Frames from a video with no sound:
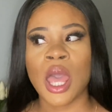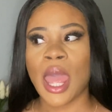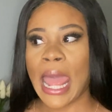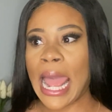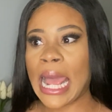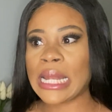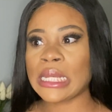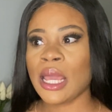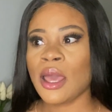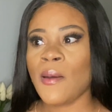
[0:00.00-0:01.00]

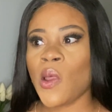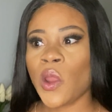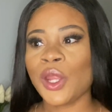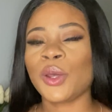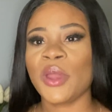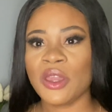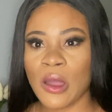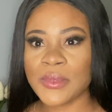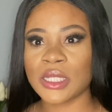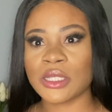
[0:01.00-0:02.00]
And you know, when you
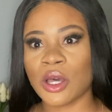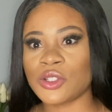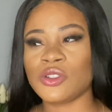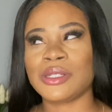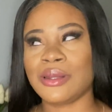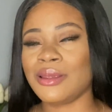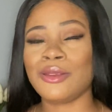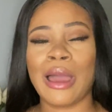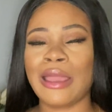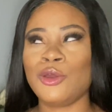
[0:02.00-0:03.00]
come to this country,
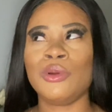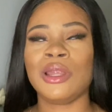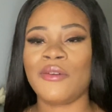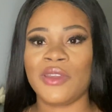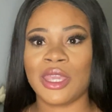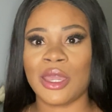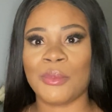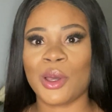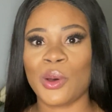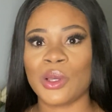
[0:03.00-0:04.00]
you will love it here
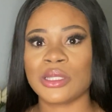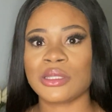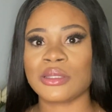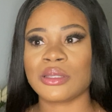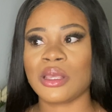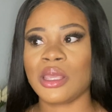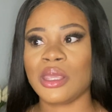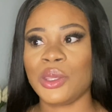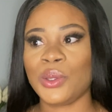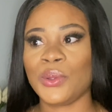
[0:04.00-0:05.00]
because
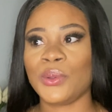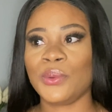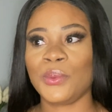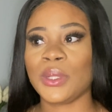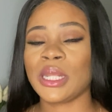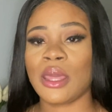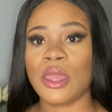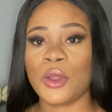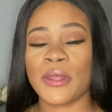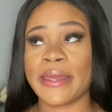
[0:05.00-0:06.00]
you
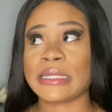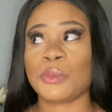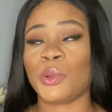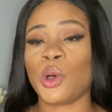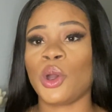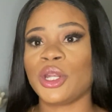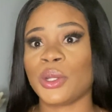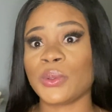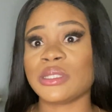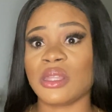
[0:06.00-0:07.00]
can explore
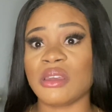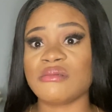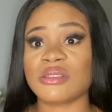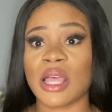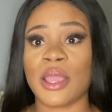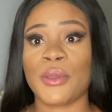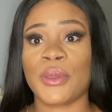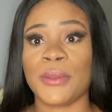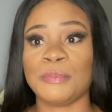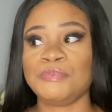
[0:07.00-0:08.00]
those things. Like
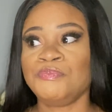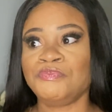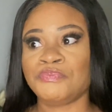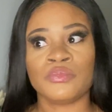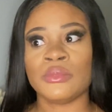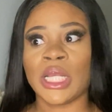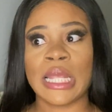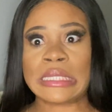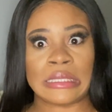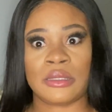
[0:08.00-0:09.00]

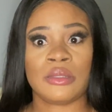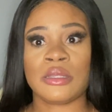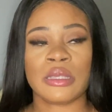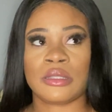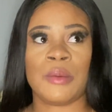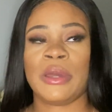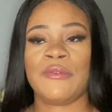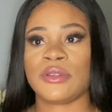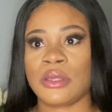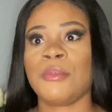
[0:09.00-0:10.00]
there's somebody
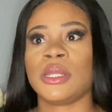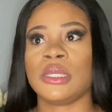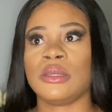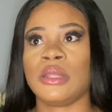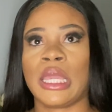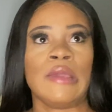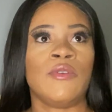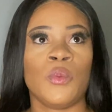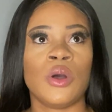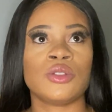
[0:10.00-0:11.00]
for somebody. Like if
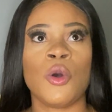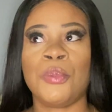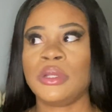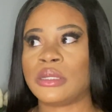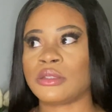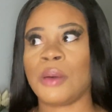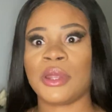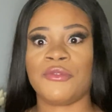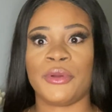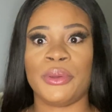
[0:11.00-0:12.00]
you want open, there's
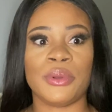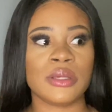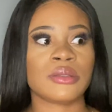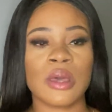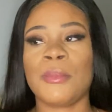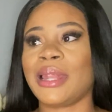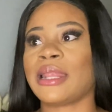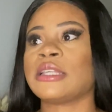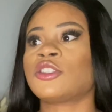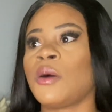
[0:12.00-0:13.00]
somebody for you. There's
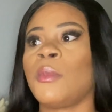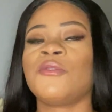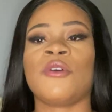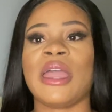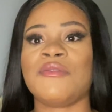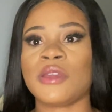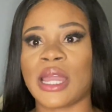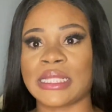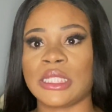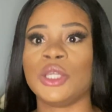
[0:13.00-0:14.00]
someone for every
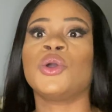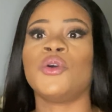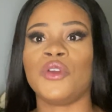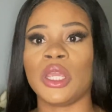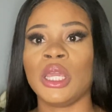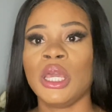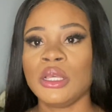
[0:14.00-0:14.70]
category.